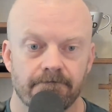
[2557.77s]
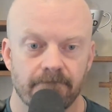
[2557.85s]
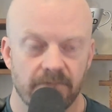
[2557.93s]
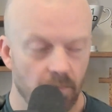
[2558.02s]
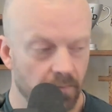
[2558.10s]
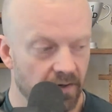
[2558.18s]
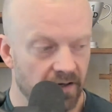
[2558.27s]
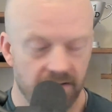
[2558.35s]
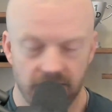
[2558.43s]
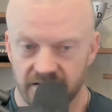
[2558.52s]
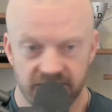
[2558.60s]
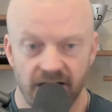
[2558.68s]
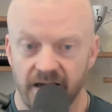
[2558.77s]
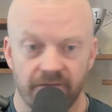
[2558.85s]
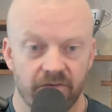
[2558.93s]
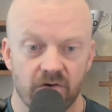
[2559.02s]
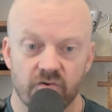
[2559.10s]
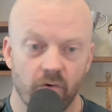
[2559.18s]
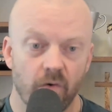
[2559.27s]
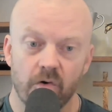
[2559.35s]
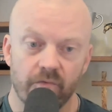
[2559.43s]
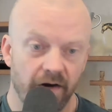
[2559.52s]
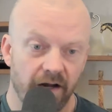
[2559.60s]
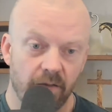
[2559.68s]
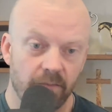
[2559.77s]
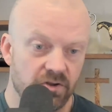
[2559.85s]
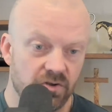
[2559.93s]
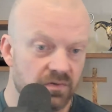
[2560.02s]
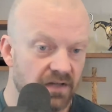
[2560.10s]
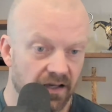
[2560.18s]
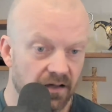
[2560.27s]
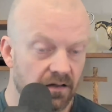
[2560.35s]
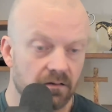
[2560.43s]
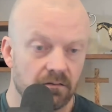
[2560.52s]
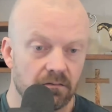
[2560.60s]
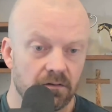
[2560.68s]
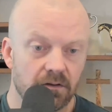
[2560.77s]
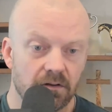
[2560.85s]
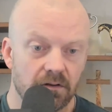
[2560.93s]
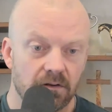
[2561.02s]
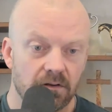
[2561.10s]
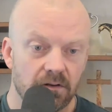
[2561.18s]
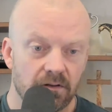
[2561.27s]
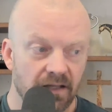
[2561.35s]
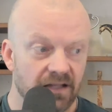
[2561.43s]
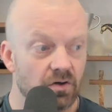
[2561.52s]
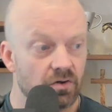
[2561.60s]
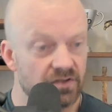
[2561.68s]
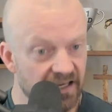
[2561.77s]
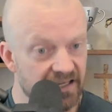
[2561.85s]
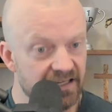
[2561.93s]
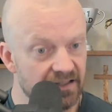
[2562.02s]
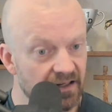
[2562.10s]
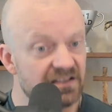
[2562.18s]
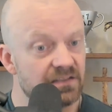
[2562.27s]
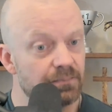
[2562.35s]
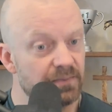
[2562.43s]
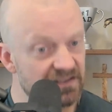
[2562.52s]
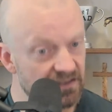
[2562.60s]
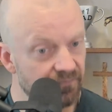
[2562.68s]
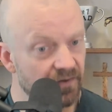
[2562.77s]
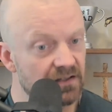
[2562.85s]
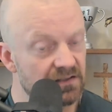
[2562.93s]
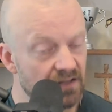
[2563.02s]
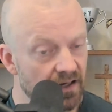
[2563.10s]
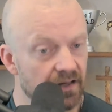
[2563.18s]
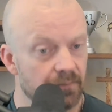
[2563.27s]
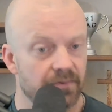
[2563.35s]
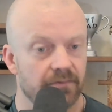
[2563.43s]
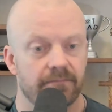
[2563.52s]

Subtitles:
Your body does not have control over how much you take, and you're taking in a specific type.